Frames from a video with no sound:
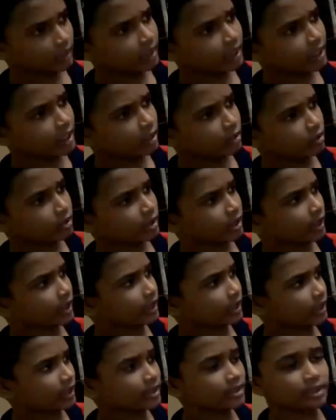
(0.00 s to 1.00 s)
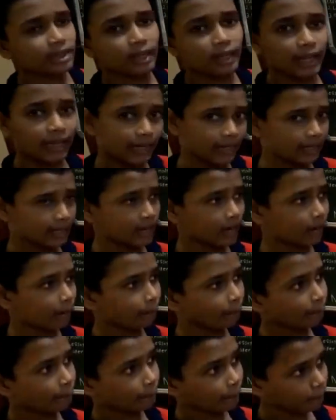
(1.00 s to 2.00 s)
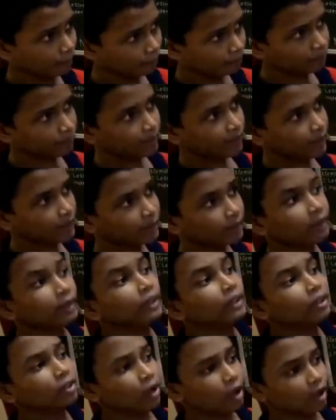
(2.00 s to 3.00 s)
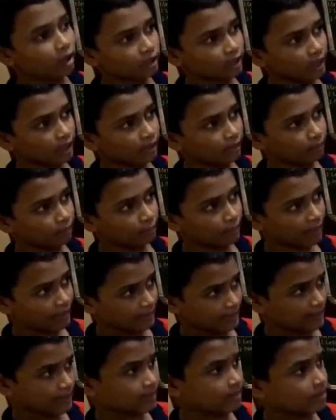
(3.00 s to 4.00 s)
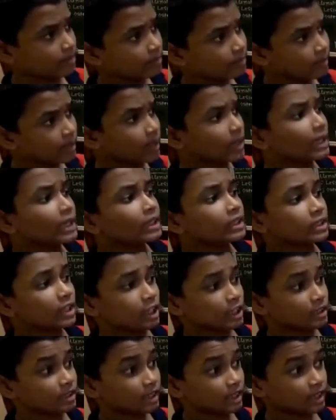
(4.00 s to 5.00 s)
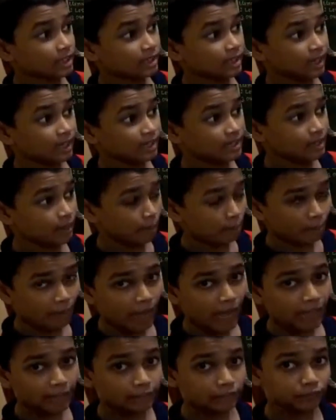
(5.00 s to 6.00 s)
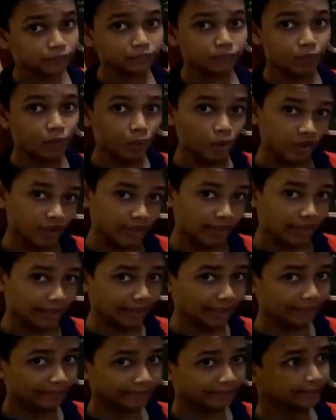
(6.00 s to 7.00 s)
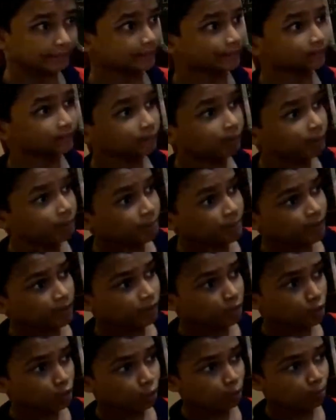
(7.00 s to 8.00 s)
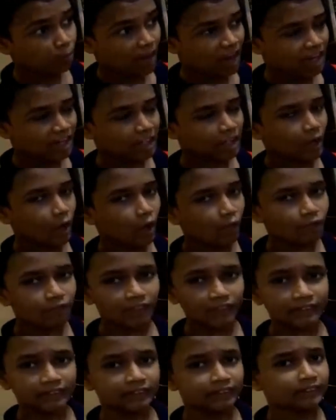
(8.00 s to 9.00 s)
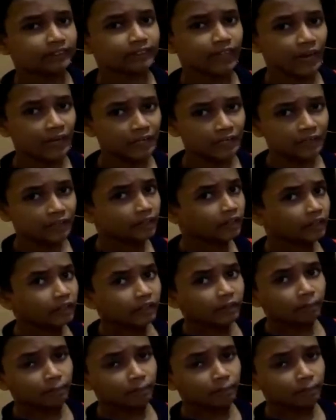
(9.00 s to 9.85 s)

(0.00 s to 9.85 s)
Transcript: lives in this area in northern plains. This region supplies food grains to many of the central